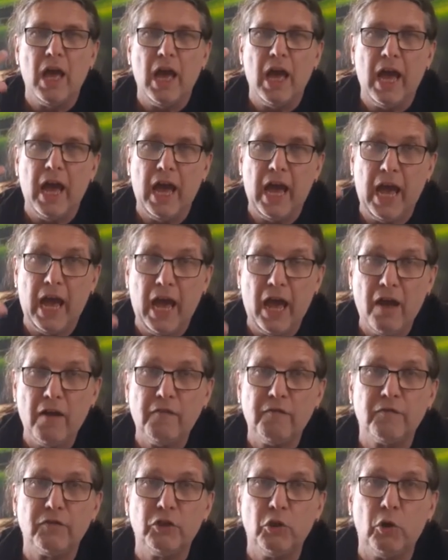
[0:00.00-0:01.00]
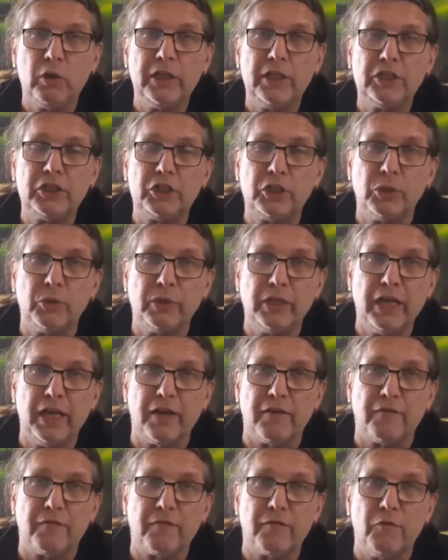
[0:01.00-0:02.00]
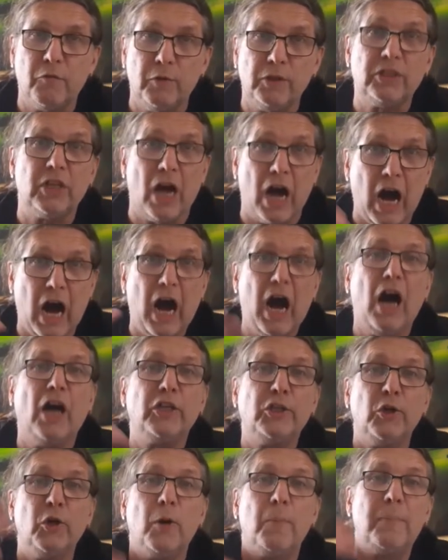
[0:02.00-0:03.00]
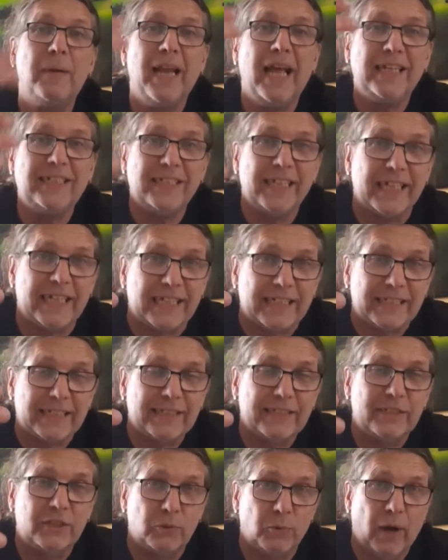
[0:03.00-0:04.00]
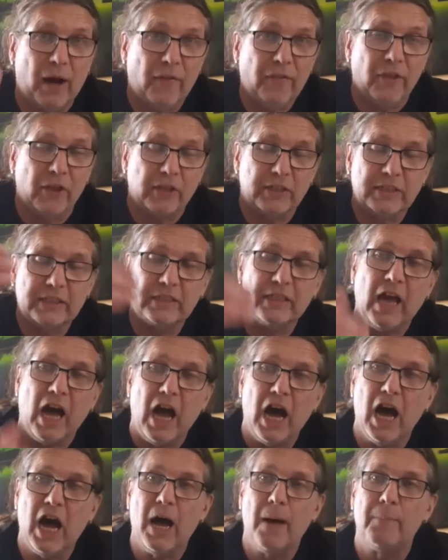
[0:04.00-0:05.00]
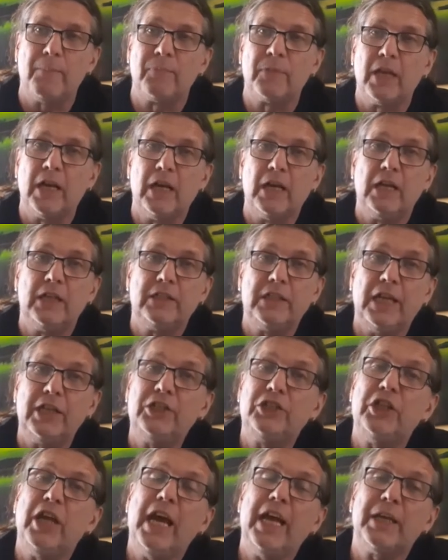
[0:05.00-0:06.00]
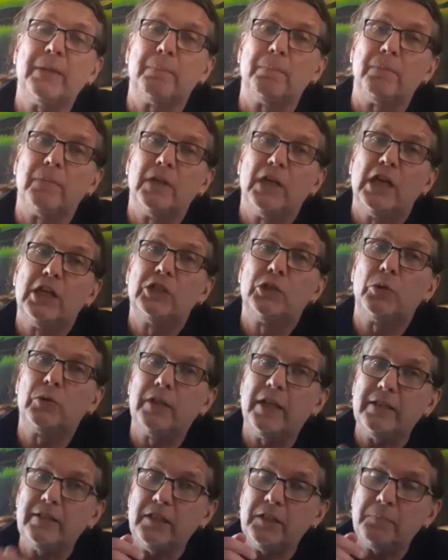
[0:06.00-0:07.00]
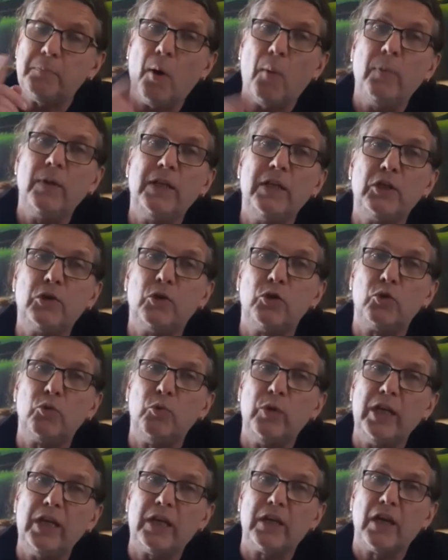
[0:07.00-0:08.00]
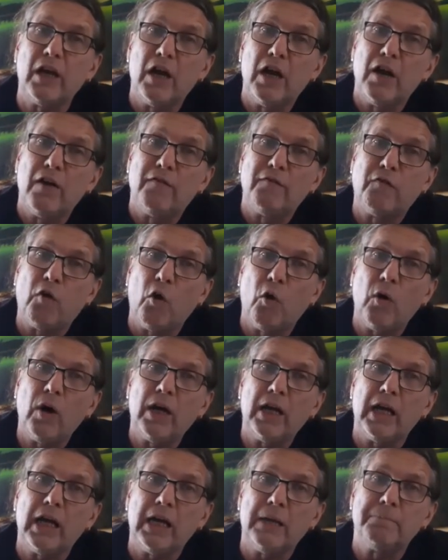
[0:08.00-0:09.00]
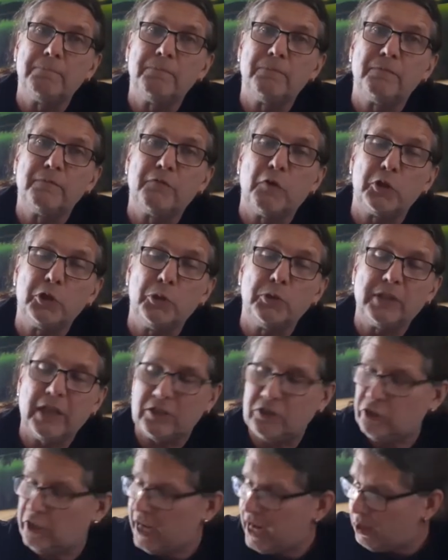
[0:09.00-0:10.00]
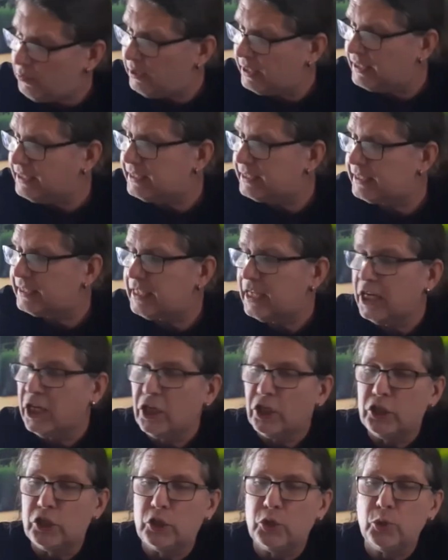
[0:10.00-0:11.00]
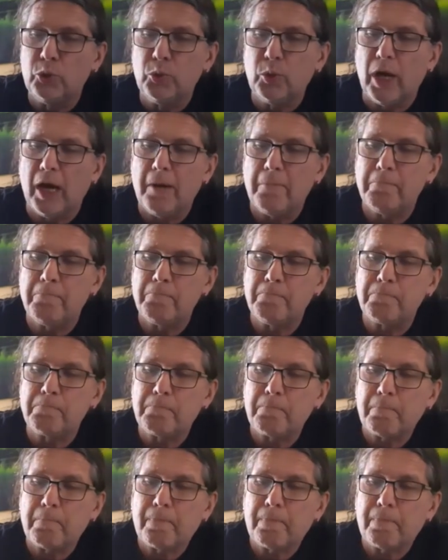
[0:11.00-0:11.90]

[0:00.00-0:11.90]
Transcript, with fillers: have knowledge to give, which are your blessings to others, um, then share them. So this is probably a good week for um, for you Sagittarians to, um,